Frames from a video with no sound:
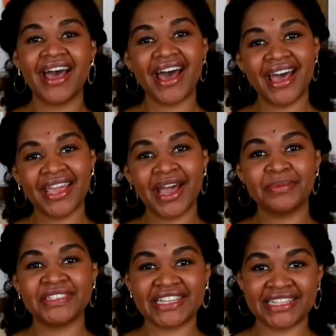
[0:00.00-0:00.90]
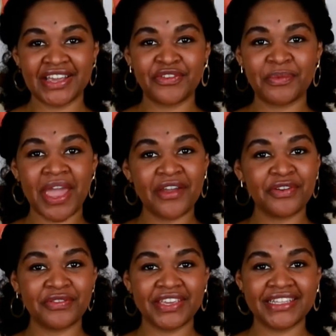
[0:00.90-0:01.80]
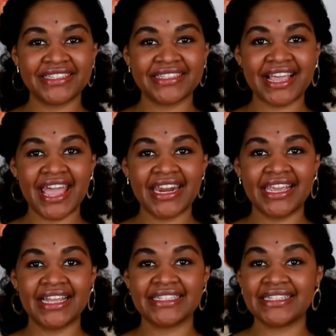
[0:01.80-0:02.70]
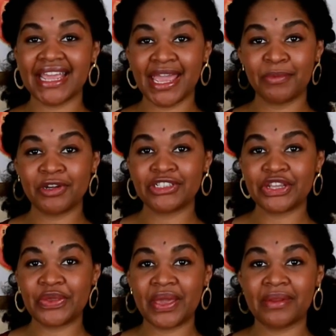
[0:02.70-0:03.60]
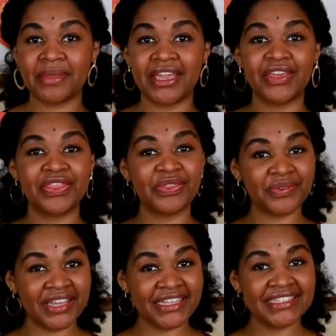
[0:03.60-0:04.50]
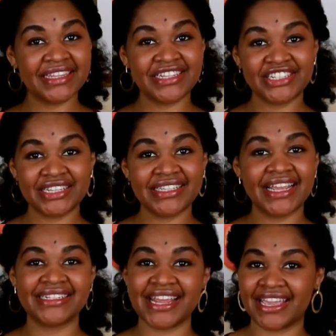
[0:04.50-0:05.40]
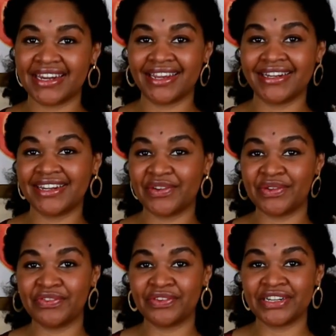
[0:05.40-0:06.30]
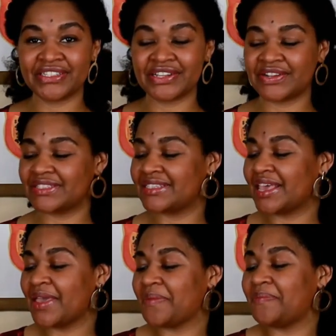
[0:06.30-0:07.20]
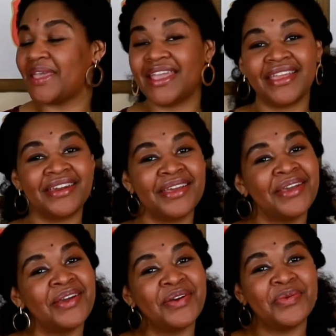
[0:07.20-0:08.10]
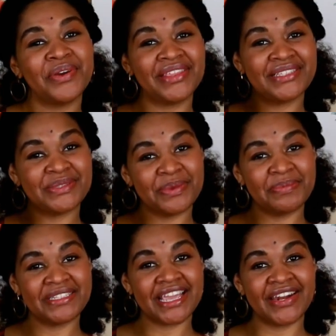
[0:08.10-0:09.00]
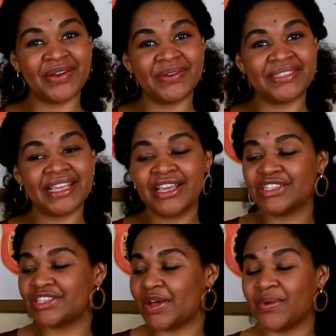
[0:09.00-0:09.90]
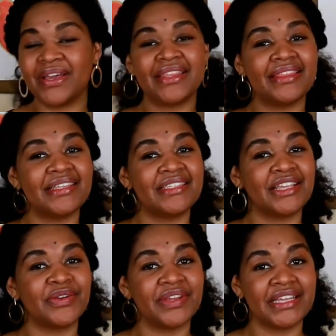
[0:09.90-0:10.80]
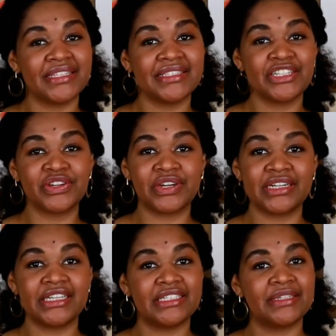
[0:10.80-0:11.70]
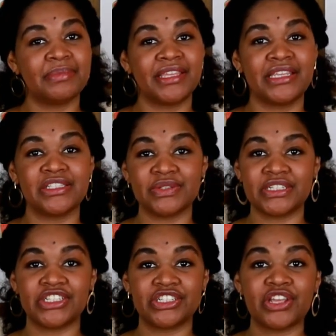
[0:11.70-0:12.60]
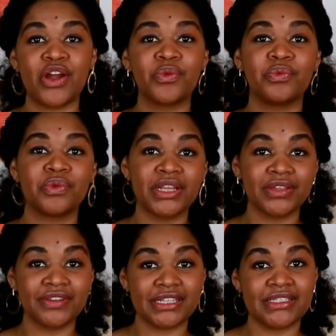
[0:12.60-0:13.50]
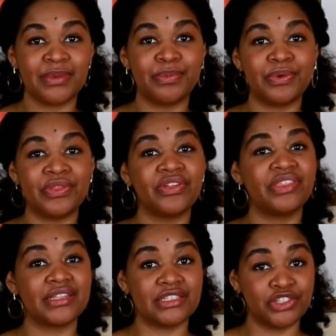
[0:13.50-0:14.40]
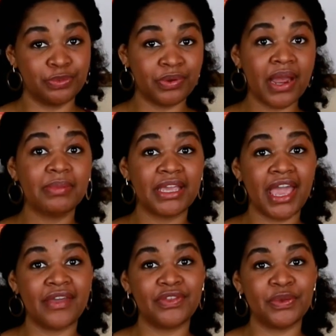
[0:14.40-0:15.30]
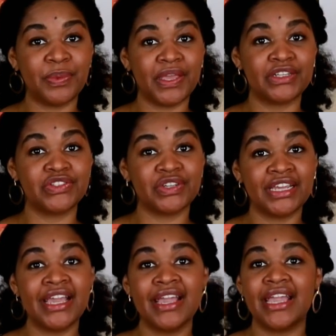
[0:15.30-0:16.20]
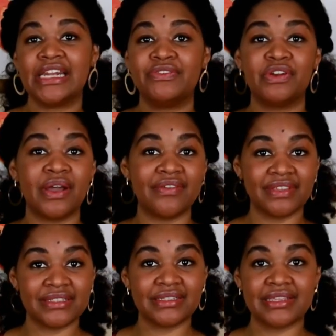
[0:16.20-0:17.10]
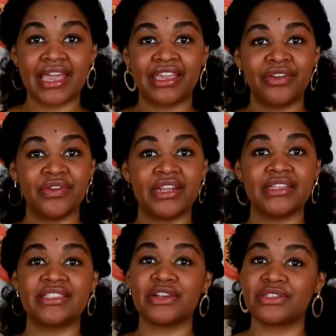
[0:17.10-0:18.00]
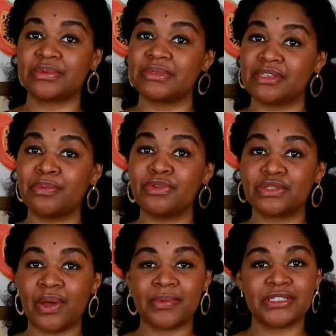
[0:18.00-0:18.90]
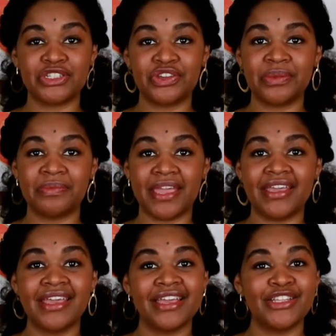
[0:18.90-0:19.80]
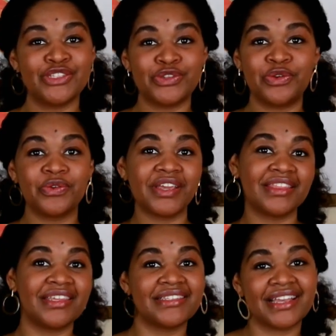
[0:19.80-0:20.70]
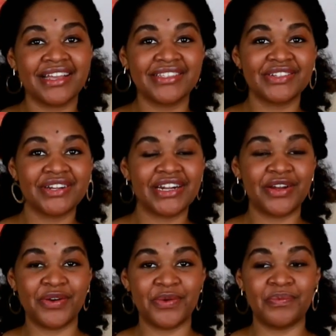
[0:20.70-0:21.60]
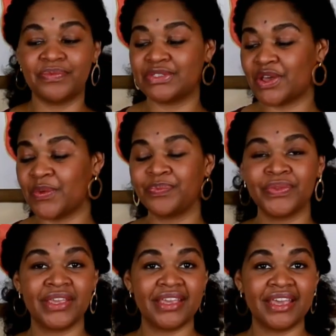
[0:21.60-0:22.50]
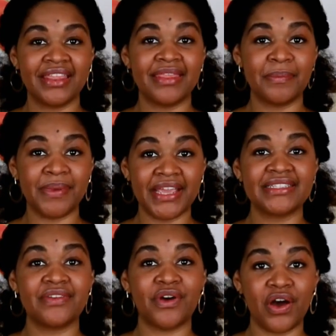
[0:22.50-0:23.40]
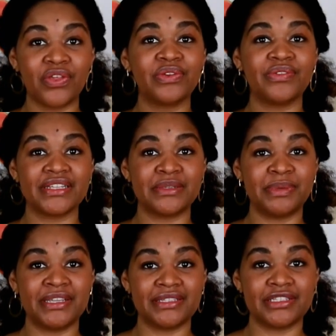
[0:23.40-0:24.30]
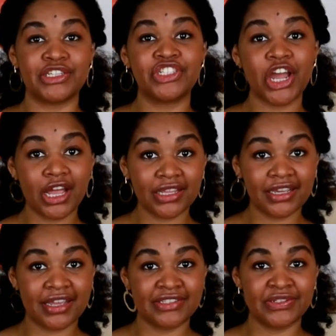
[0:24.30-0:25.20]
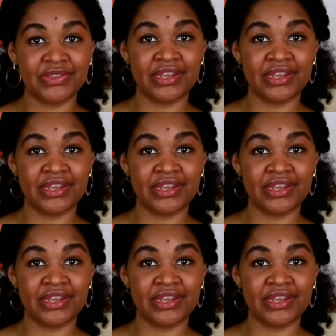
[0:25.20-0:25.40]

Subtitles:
Hi, I'm Jessica from Afro-Vegan Society, and today I'm going to show you how to make 3 delicious and decadent dairy-free desserts made with sweet potatoes. So these ingredients that you're going to need to make these 3 dishes are really simple. They're things that you probably have in your pantry, and if you don't have these exact ingredients, there are some simple swaps that you can make to create this custard at home. So the base of all 3 recipes is a chocolate custard